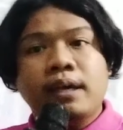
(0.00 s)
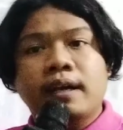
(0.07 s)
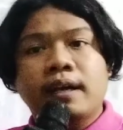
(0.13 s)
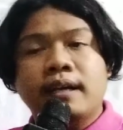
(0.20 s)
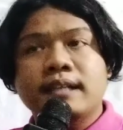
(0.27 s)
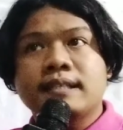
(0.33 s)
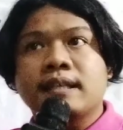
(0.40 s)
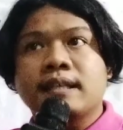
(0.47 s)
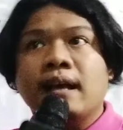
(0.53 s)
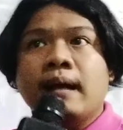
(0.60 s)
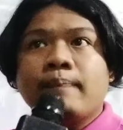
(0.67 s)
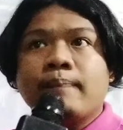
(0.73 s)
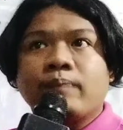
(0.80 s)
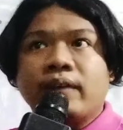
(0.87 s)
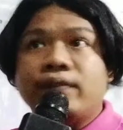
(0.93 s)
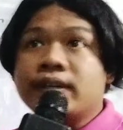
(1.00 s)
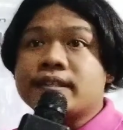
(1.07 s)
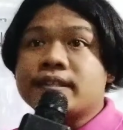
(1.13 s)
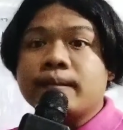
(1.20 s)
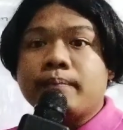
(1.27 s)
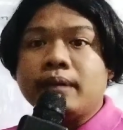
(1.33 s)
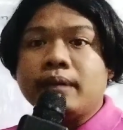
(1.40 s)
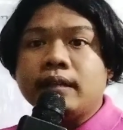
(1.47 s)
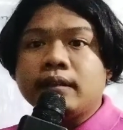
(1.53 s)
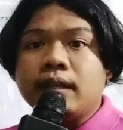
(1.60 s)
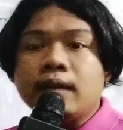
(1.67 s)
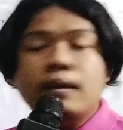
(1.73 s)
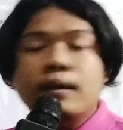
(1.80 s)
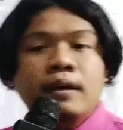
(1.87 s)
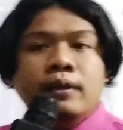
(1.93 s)
Because of his
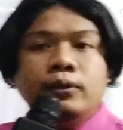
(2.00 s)
ability